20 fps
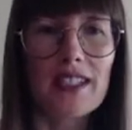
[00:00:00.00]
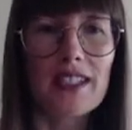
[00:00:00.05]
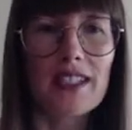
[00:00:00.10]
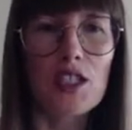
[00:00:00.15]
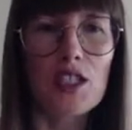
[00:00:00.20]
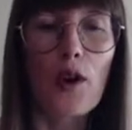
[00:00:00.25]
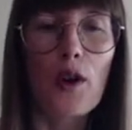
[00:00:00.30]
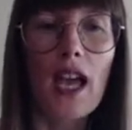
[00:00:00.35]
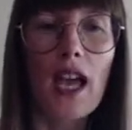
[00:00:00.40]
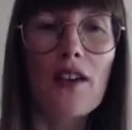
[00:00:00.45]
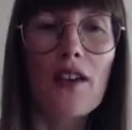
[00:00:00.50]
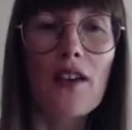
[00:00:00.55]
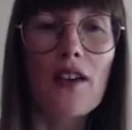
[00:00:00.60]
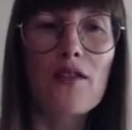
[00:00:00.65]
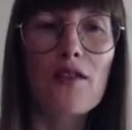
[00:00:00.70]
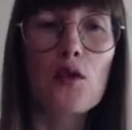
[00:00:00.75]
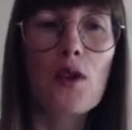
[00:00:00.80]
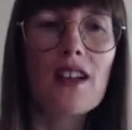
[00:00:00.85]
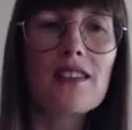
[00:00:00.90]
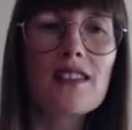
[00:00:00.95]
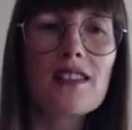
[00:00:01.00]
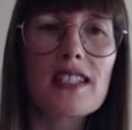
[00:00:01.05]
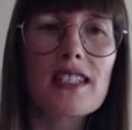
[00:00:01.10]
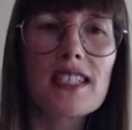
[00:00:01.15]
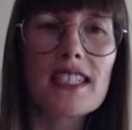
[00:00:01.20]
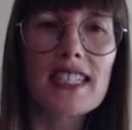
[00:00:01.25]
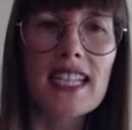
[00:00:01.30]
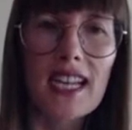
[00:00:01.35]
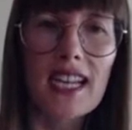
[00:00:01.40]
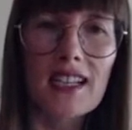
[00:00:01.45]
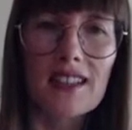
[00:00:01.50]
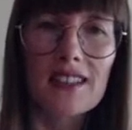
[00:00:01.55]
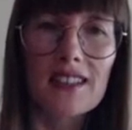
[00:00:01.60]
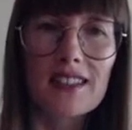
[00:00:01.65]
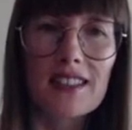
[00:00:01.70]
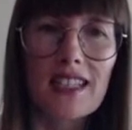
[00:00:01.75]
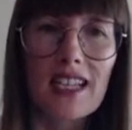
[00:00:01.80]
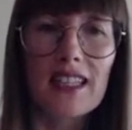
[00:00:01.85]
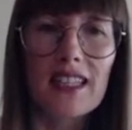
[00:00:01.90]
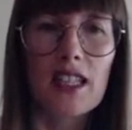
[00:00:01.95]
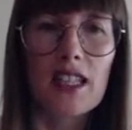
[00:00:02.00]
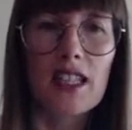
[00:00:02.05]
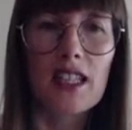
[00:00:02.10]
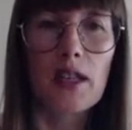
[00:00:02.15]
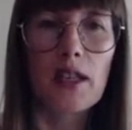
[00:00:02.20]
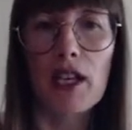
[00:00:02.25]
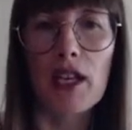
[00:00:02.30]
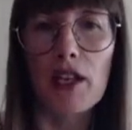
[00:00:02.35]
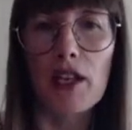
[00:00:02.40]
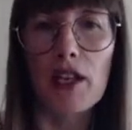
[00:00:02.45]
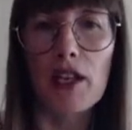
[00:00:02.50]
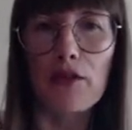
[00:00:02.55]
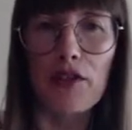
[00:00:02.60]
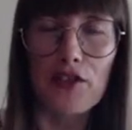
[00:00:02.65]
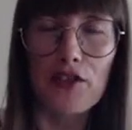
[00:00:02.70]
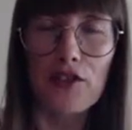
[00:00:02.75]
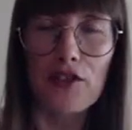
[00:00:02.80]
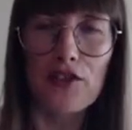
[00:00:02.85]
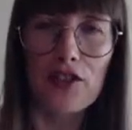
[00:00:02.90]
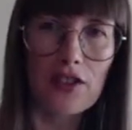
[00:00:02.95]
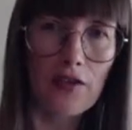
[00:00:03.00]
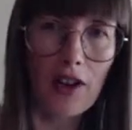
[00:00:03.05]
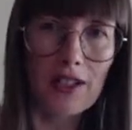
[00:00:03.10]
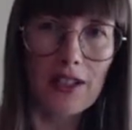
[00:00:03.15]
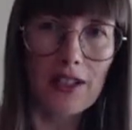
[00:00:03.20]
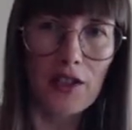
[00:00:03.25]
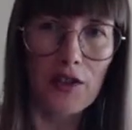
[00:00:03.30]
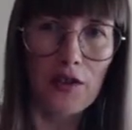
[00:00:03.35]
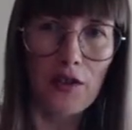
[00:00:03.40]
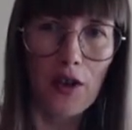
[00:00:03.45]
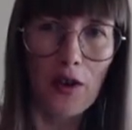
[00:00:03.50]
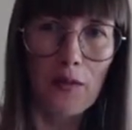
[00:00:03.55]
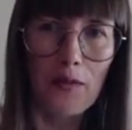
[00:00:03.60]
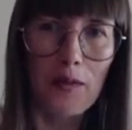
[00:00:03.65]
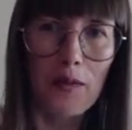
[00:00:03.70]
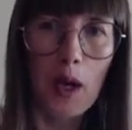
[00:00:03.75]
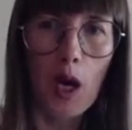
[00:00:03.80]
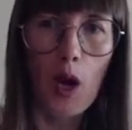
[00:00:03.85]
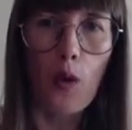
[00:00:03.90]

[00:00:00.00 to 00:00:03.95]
So we have to understand the main features of Horizon Europe.